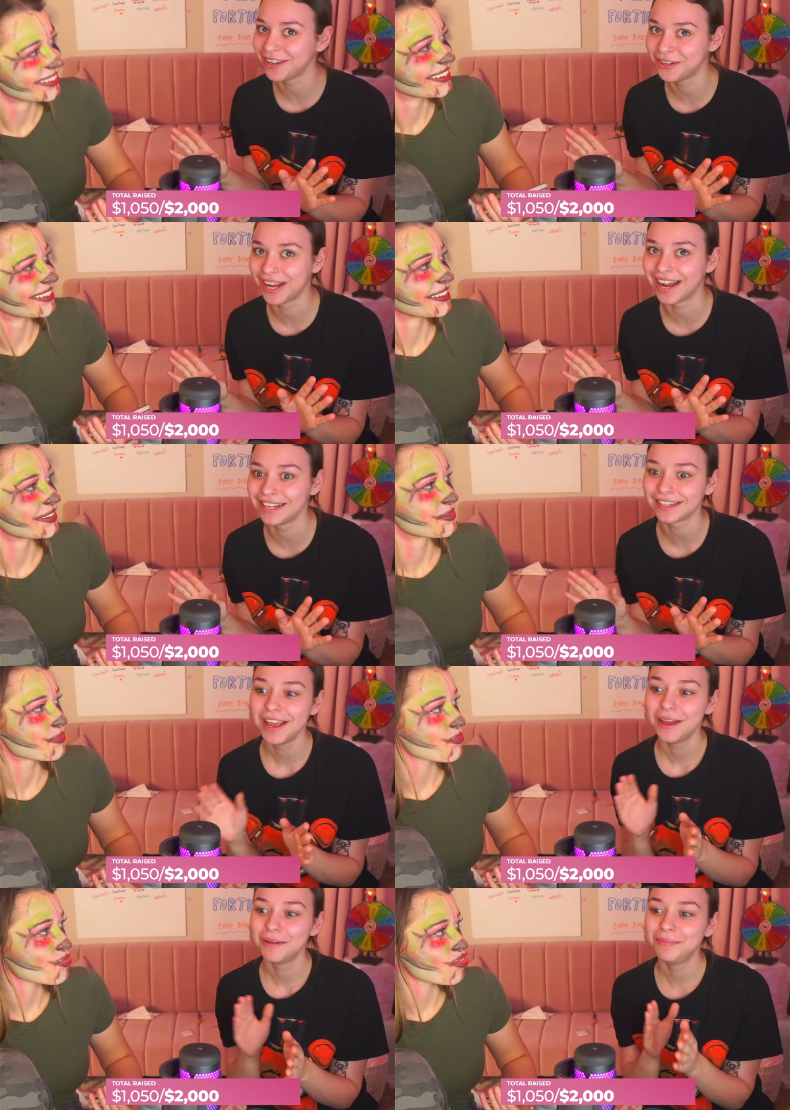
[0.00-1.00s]
Speaker 1: you guys,
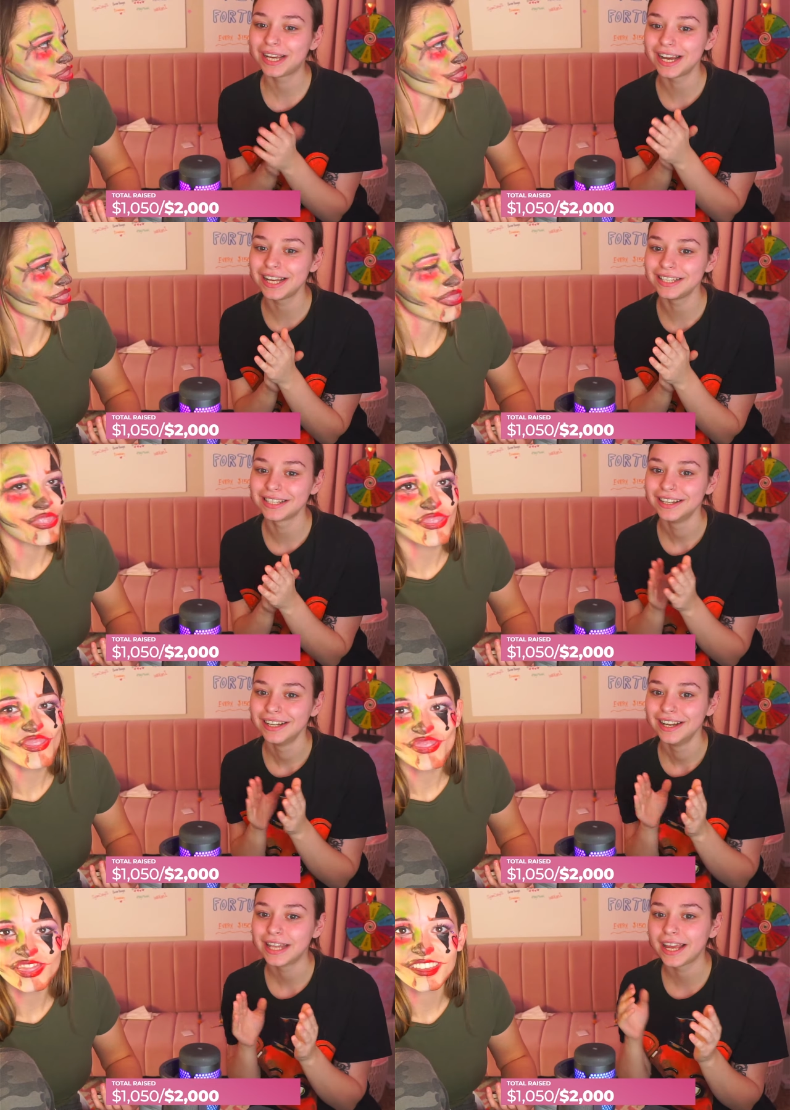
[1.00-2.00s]
because
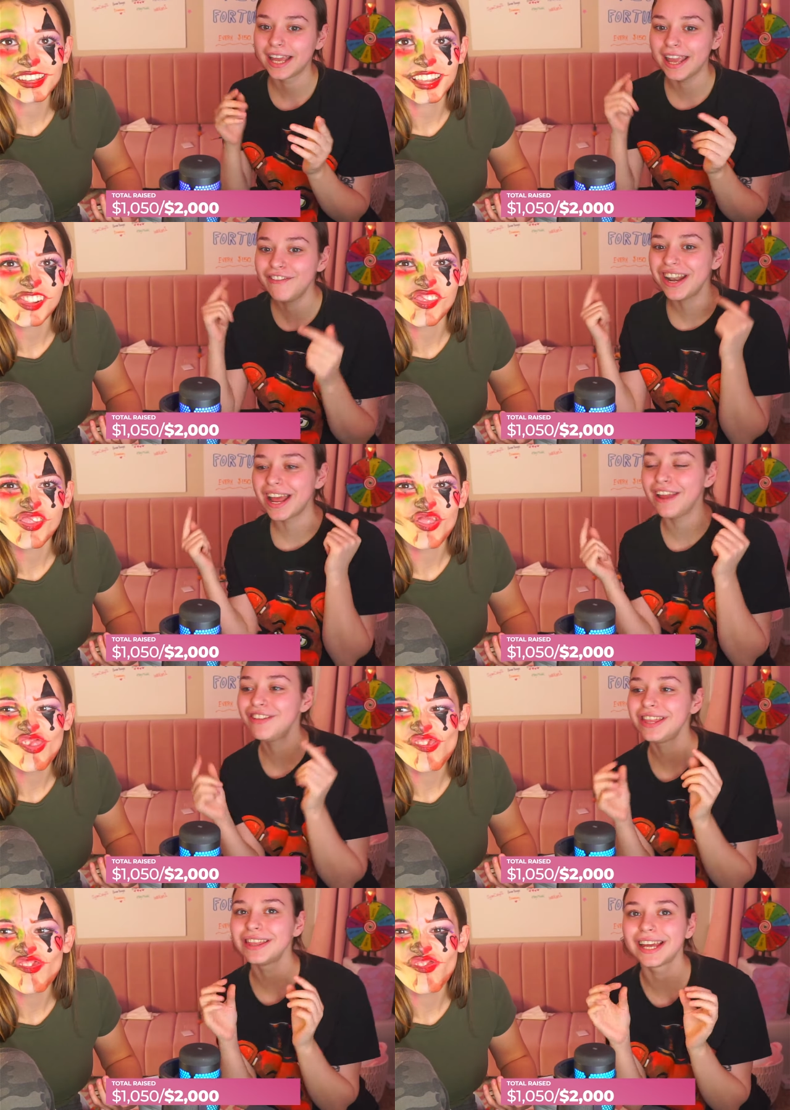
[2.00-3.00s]
like even
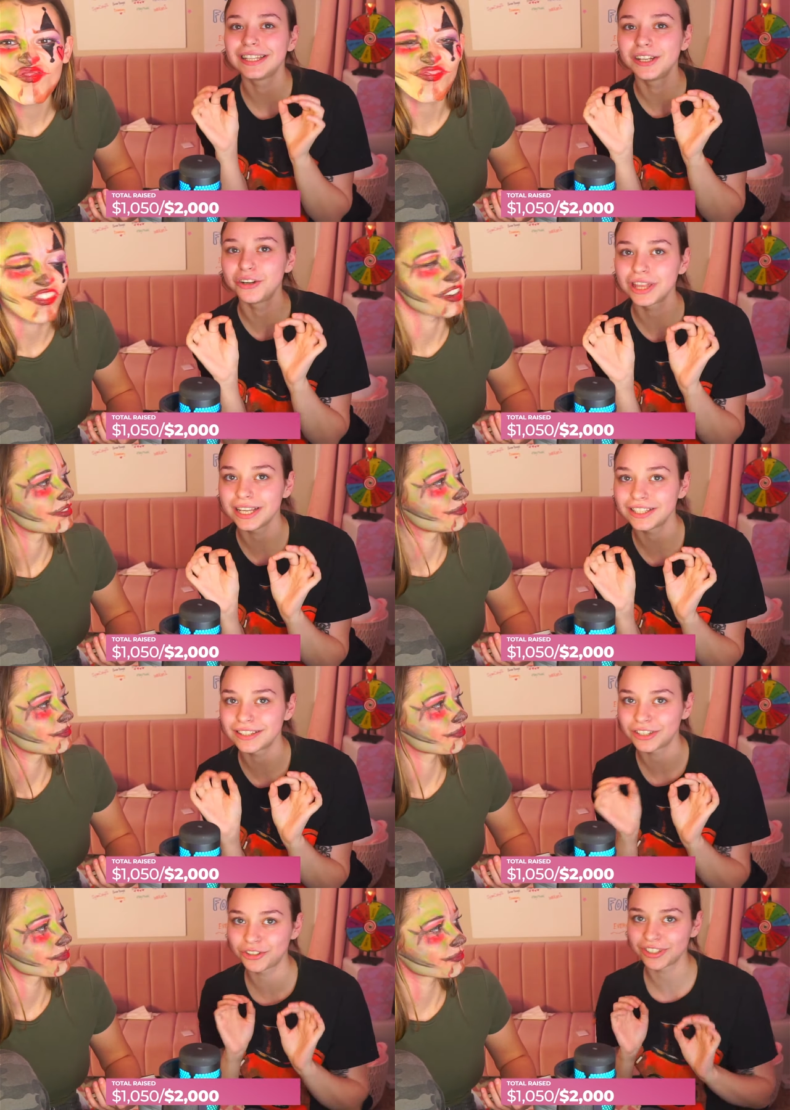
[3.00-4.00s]
even like little things
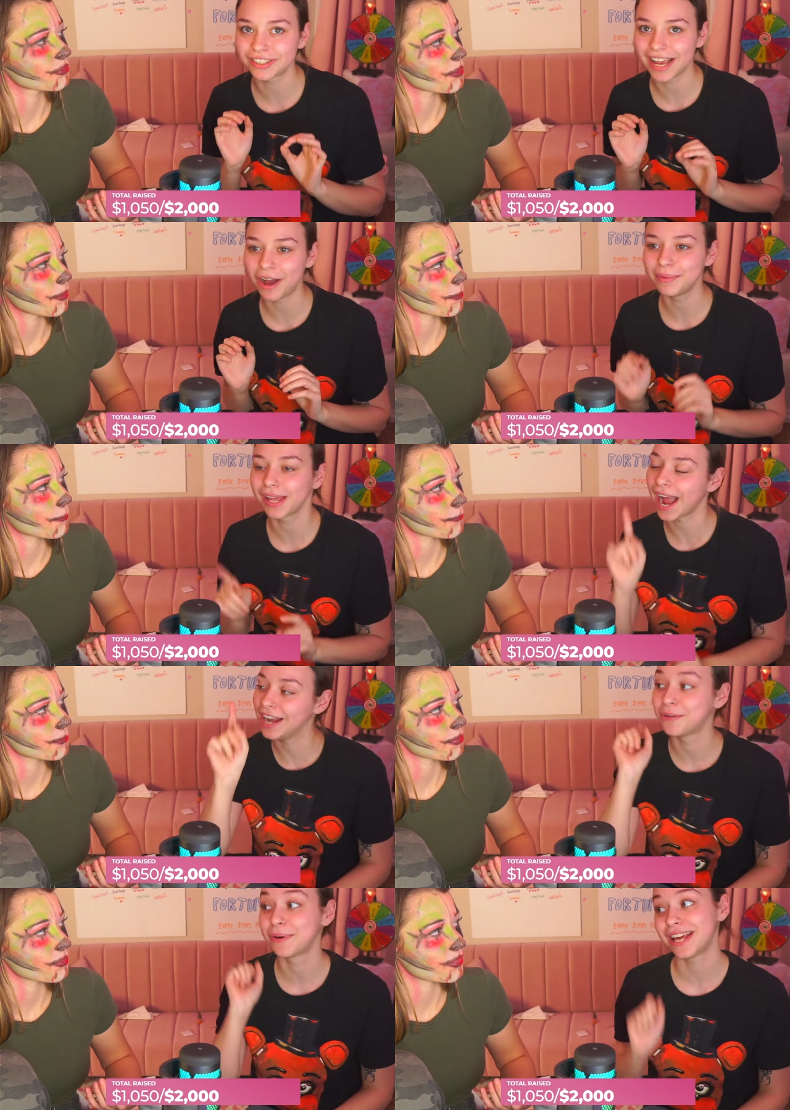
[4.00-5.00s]
that she'll say, I'll be like, I
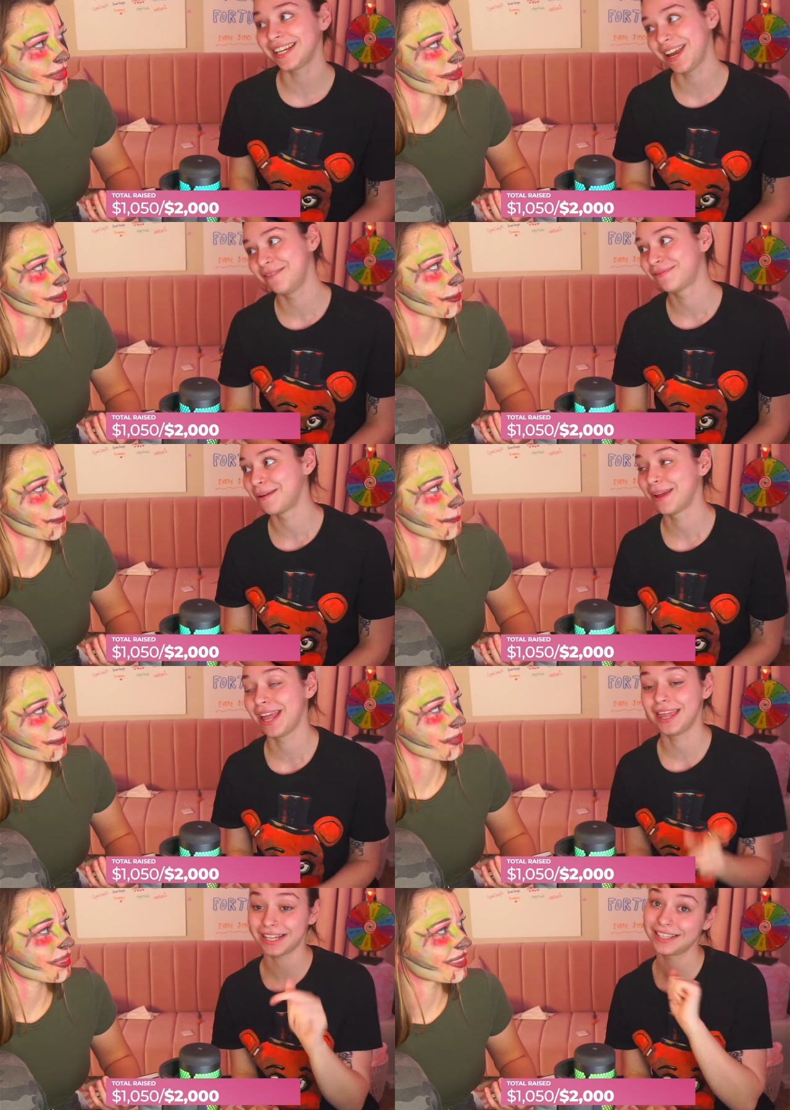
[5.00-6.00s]
know where that came from, and
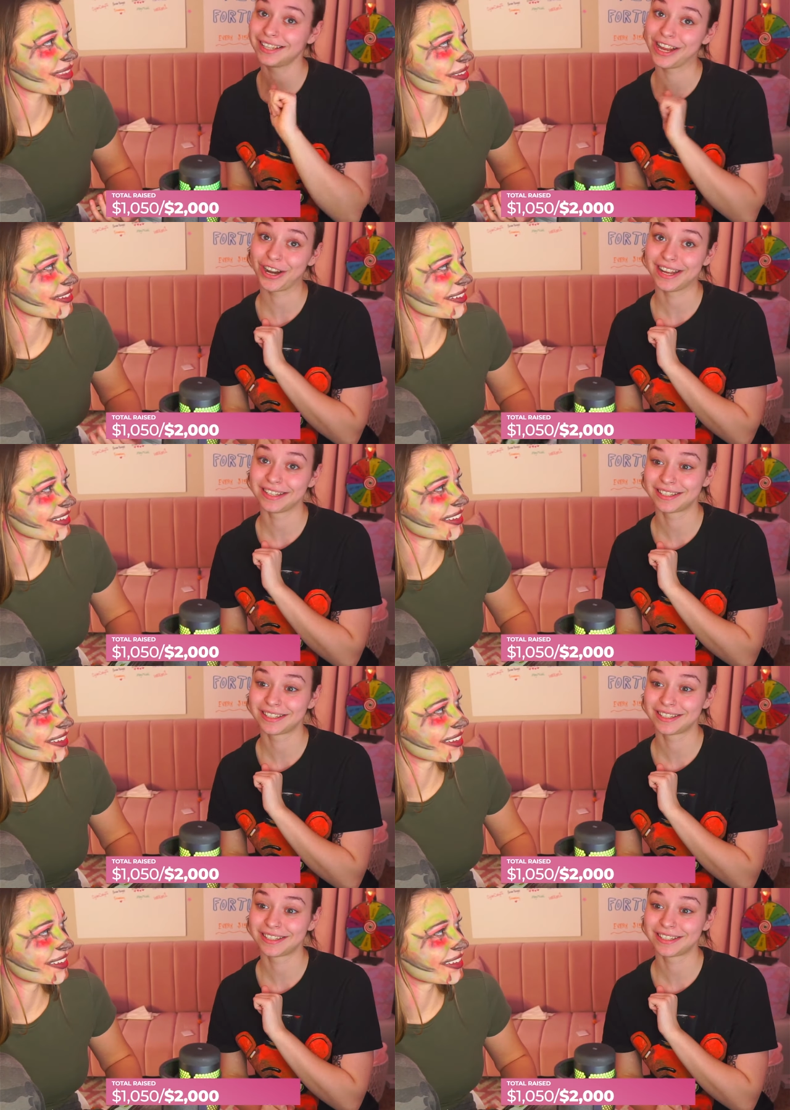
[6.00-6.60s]
that's hilarious.